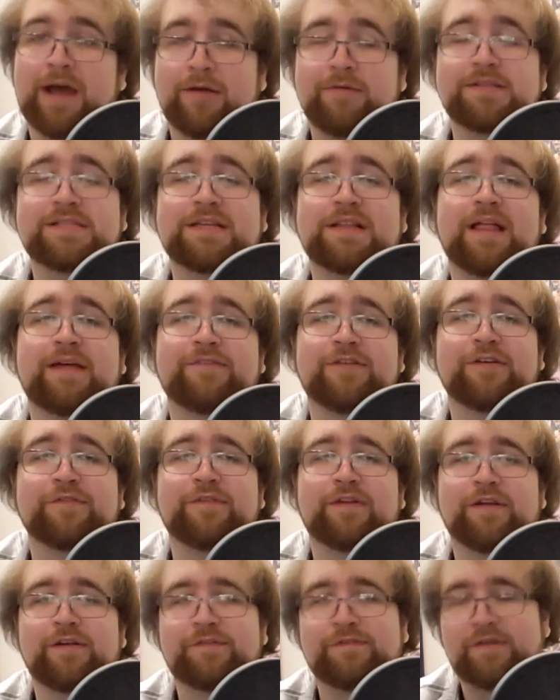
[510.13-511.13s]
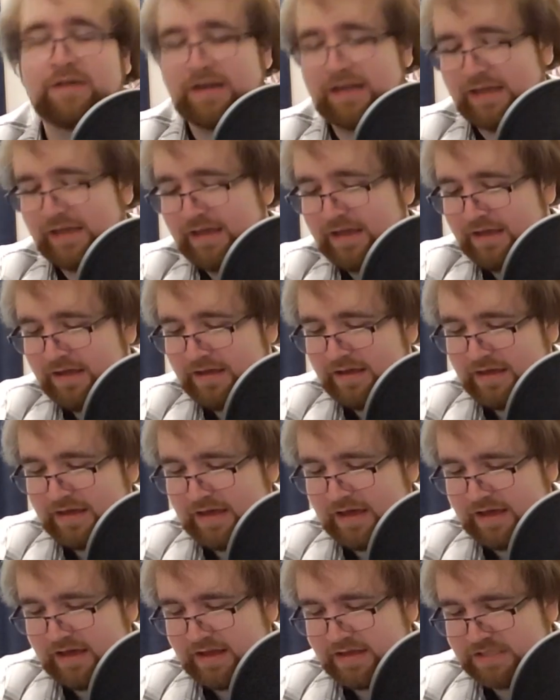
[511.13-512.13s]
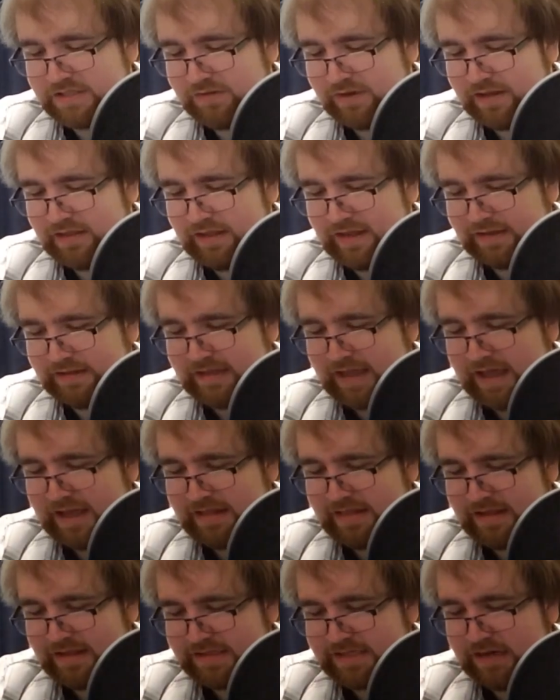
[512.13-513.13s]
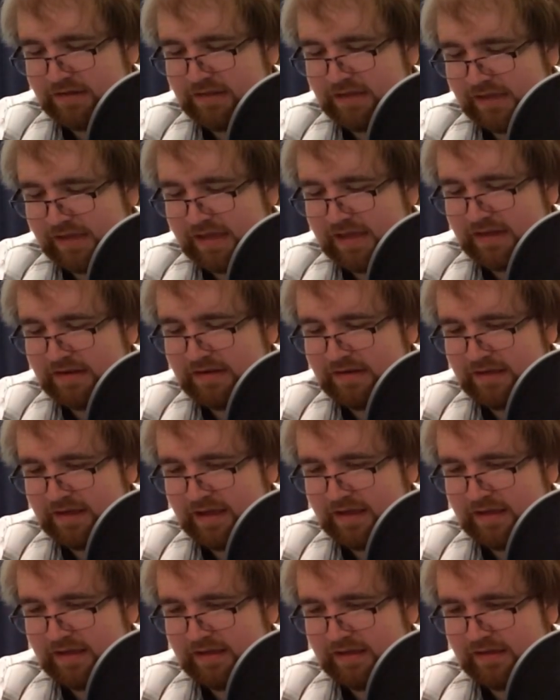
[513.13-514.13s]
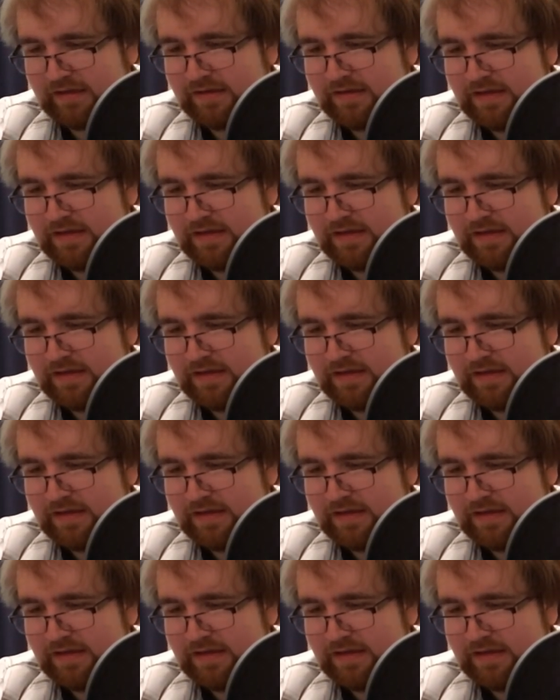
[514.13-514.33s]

clever, very funny. So I like that. And that's how they get the